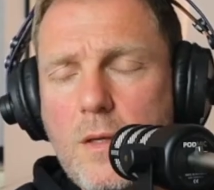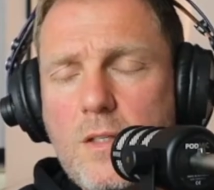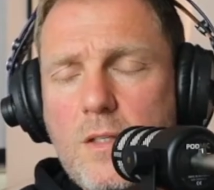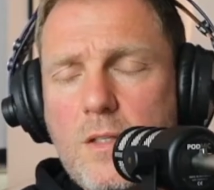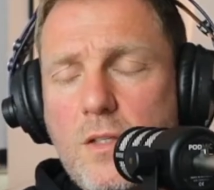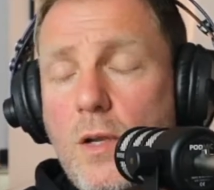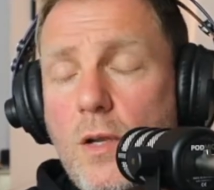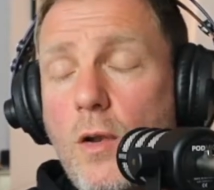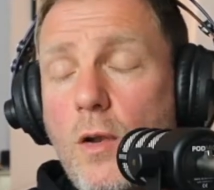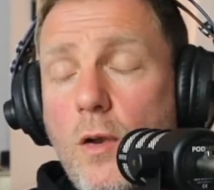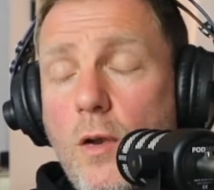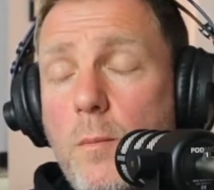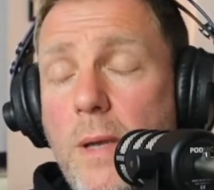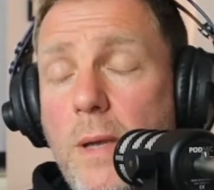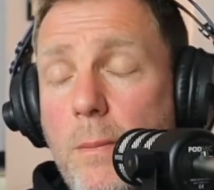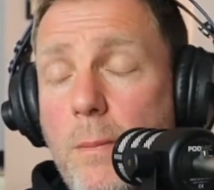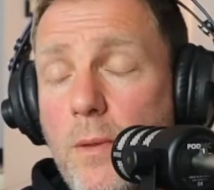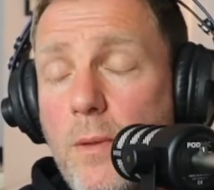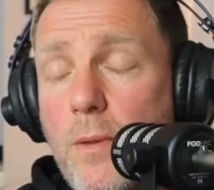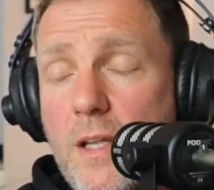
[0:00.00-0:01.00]
So a lot of the
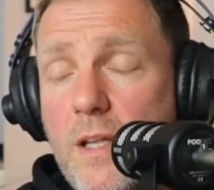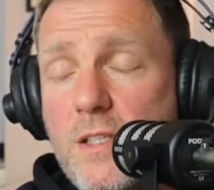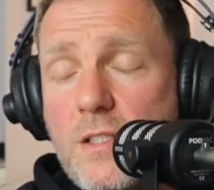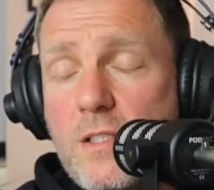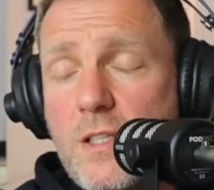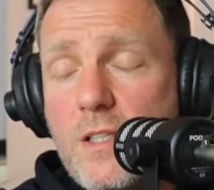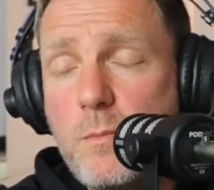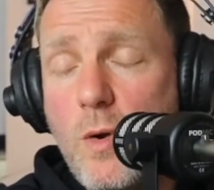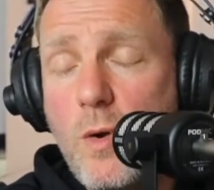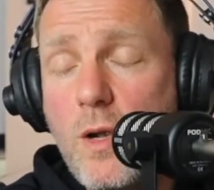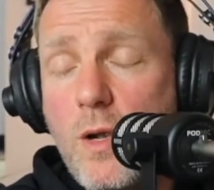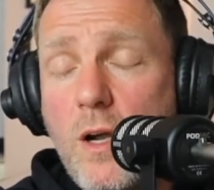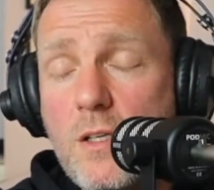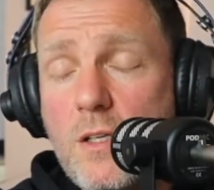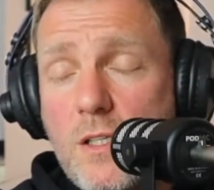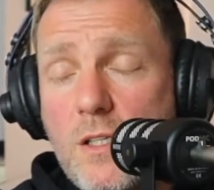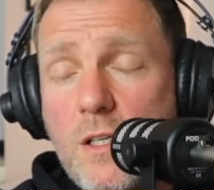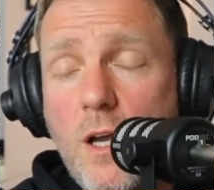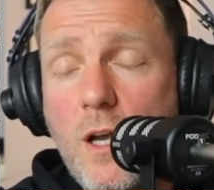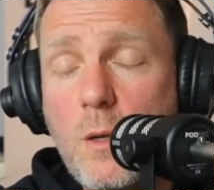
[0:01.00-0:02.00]
people that listen to this
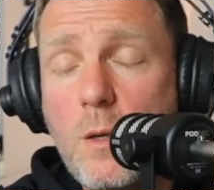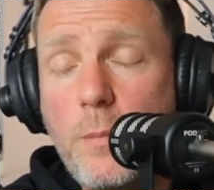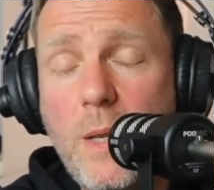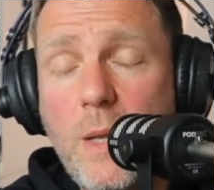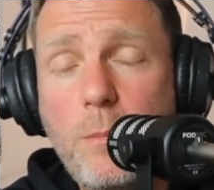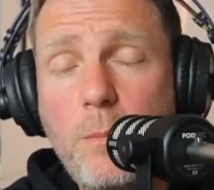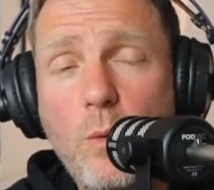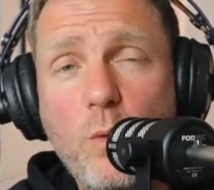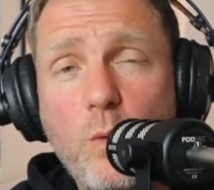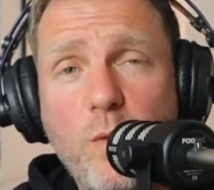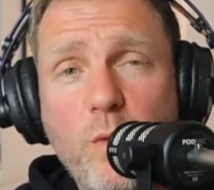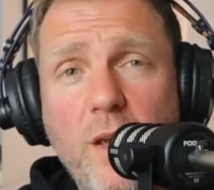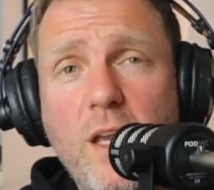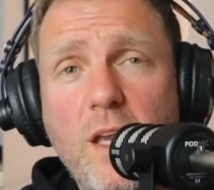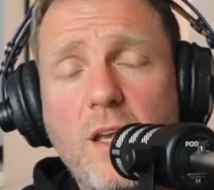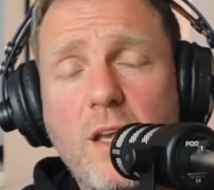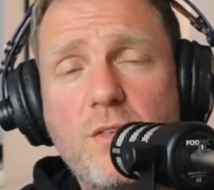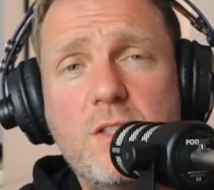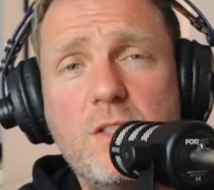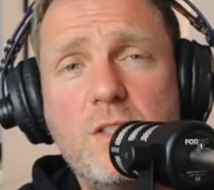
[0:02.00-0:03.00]
podcast are young people
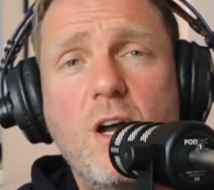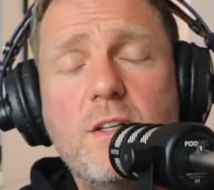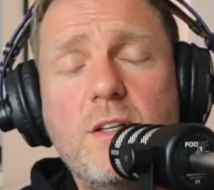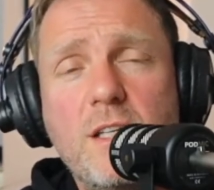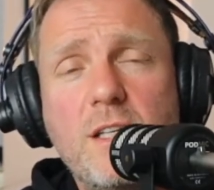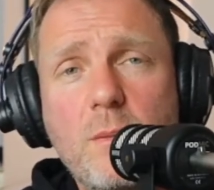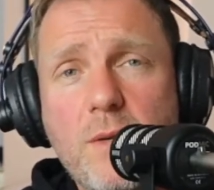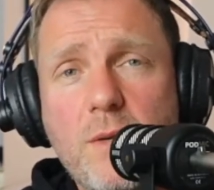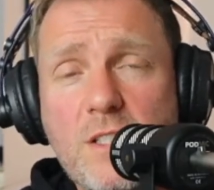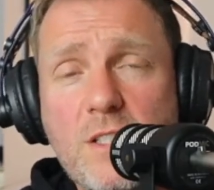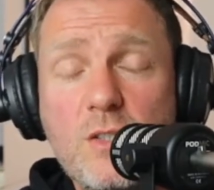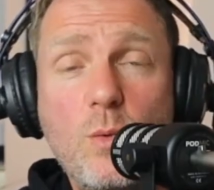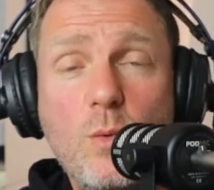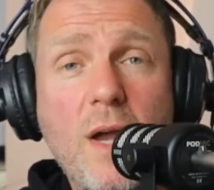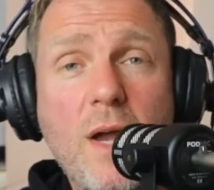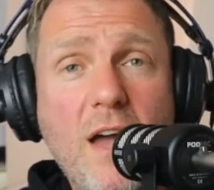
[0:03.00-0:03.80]
thinking of starting a business or